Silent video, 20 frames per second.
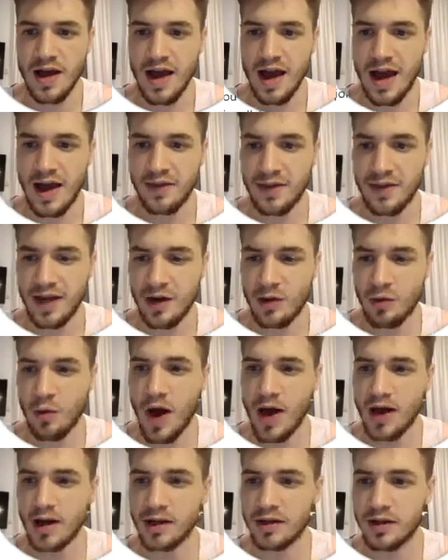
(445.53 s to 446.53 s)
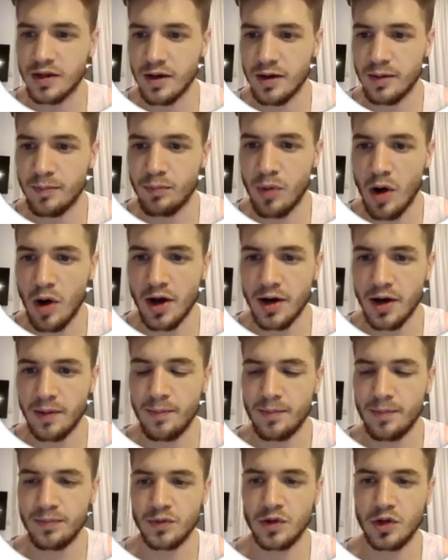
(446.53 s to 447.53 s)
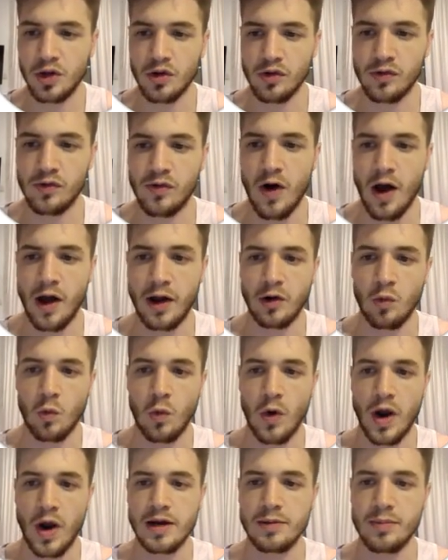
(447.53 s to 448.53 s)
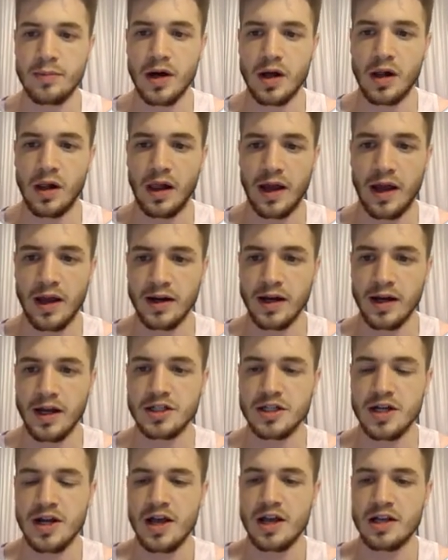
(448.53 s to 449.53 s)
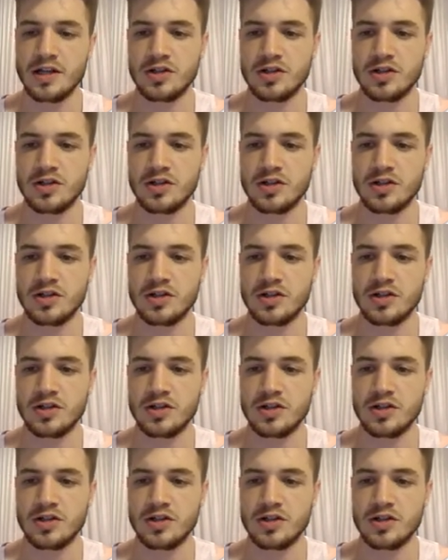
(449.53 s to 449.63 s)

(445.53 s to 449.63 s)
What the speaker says: And then right at the bottom, you'll find Rainbell English.